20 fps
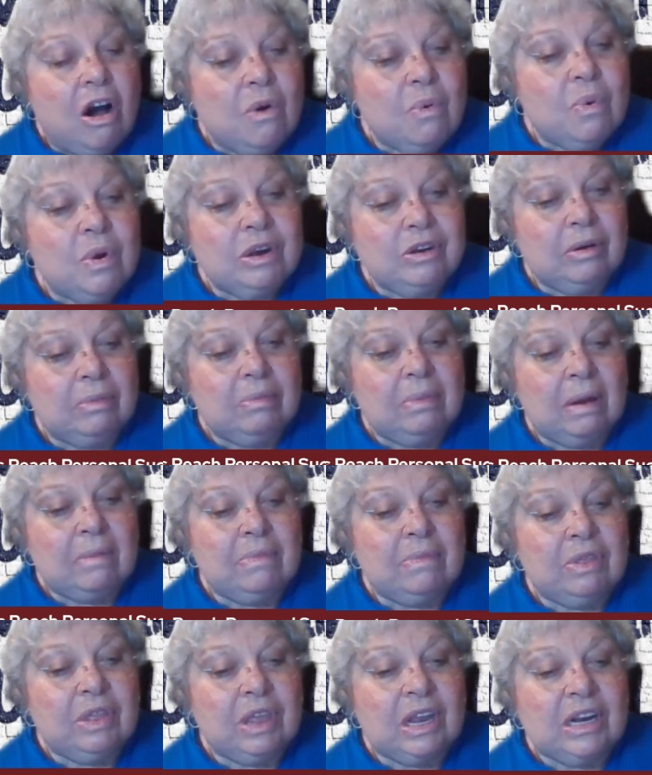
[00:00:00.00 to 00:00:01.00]
Always
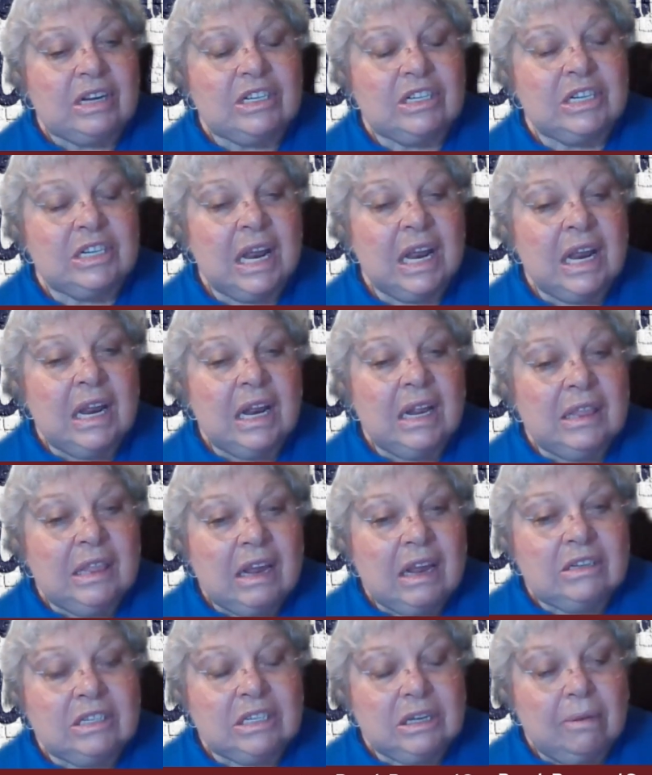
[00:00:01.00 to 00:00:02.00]
remember this.
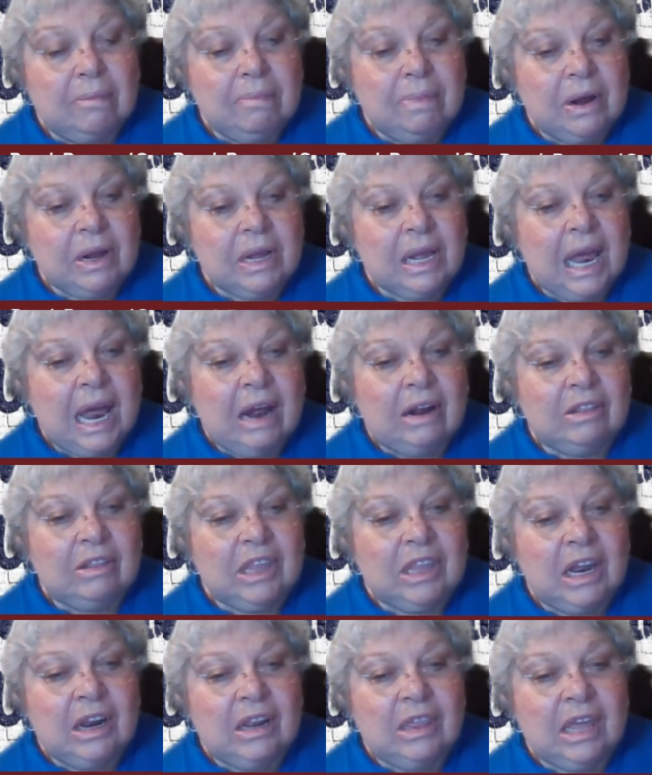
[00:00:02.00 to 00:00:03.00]
There's a book
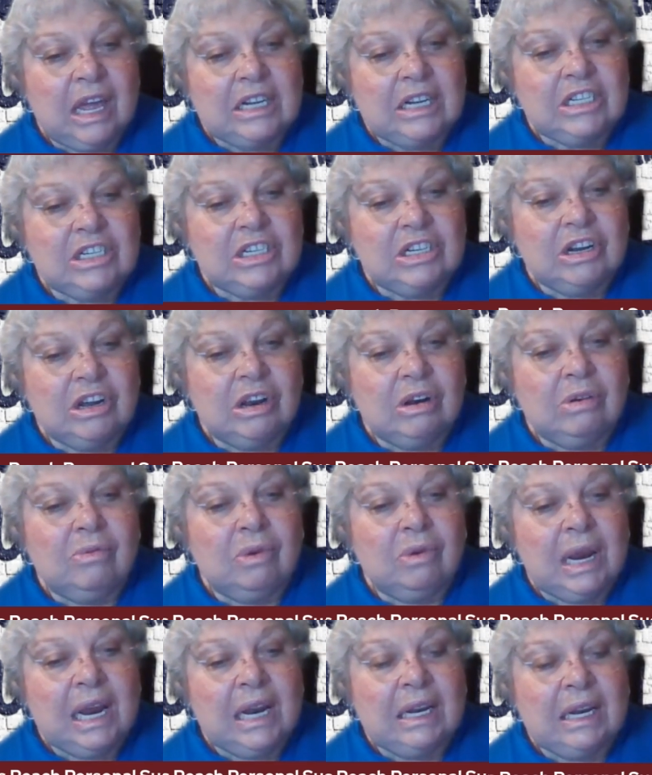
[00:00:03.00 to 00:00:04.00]
out there that you can
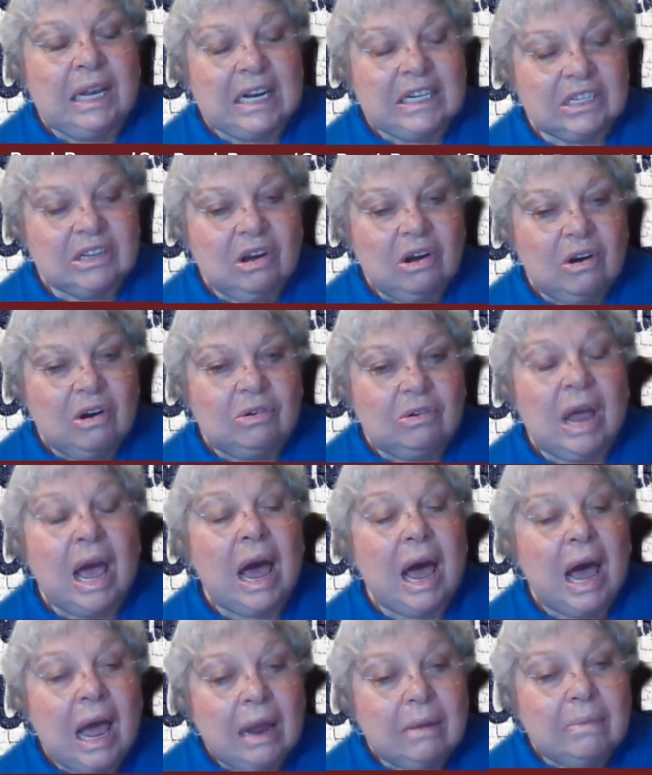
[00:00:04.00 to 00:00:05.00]
read that's called
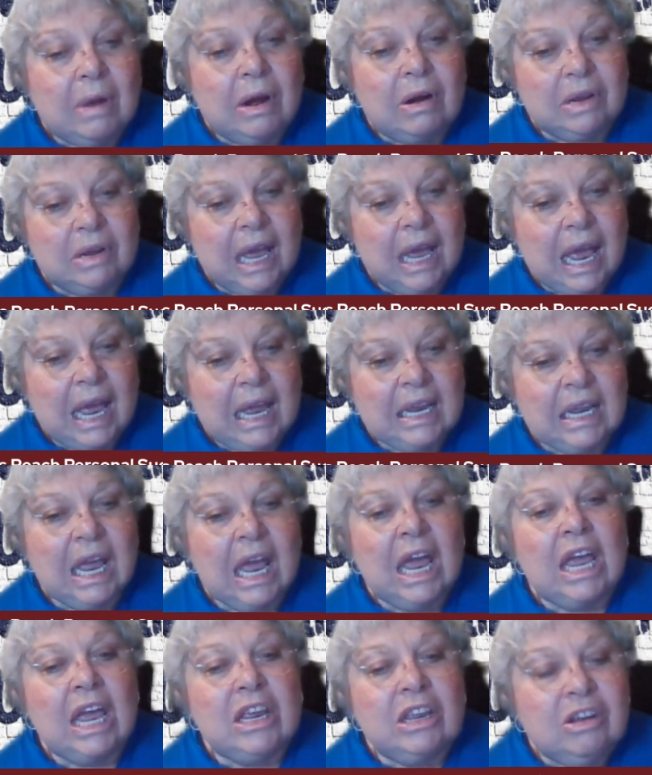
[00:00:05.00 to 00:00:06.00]
I'm Okay,
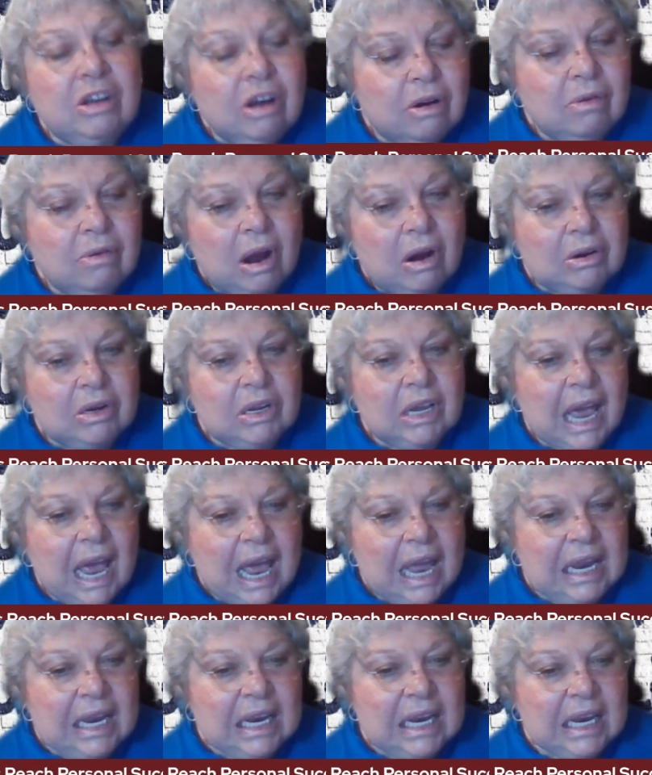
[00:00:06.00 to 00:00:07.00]
You're
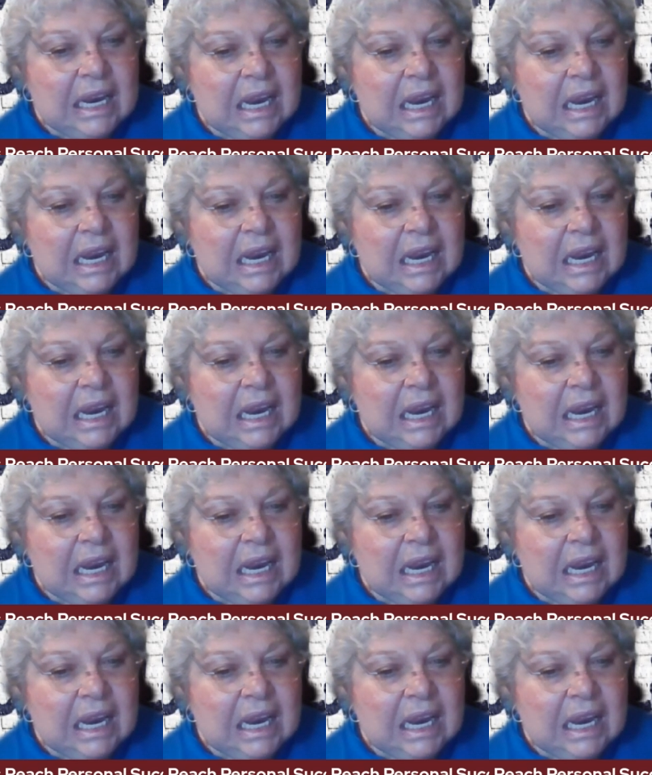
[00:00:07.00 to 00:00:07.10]
Okay.